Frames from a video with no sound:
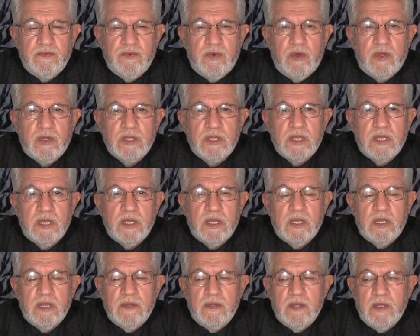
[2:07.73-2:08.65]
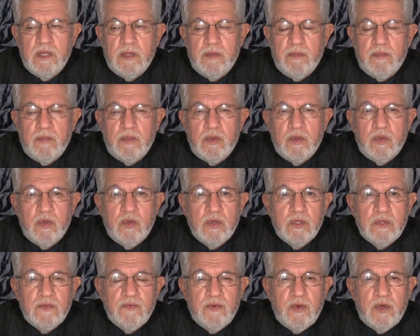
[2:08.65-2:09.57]
for the
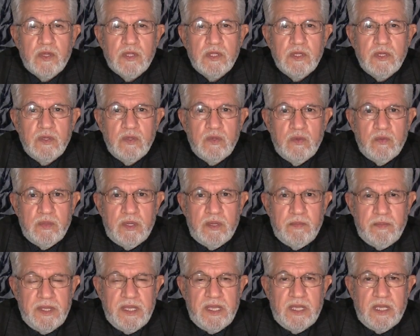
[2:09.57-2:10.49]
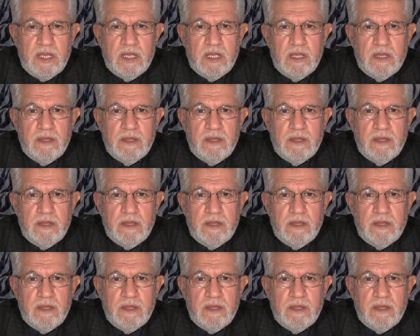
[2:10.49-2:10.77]
good for the human being.